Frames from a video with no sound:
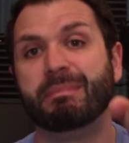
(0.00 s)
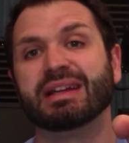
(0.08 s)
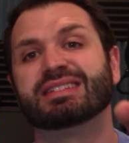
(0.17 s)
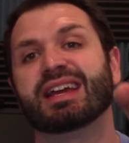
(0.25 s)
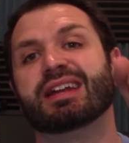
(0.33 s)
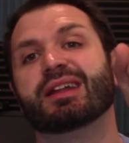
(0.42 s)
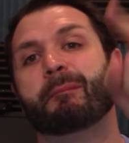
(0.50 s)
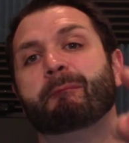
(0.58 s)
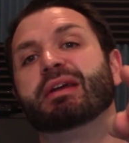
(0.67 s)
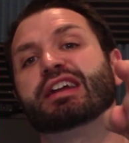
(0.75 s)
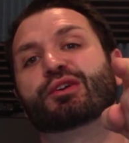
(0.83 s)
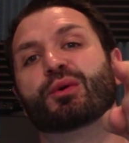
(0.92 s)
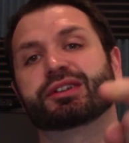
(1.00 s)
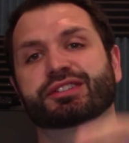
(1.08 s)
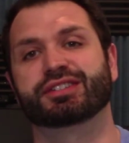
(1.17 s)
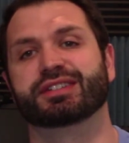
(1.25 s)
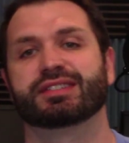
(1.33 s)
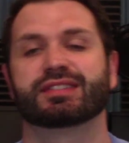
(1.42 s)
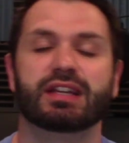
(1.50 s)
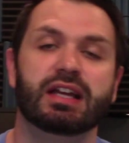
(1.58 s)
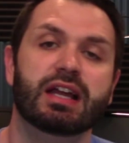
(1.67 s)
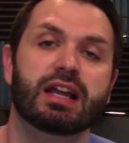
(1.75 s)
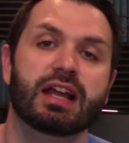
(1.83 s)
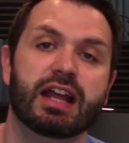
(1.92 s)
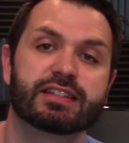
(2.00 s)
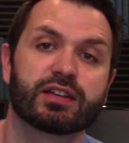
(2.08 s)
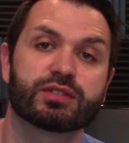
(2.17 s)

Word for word: Big Data, Big Questions. And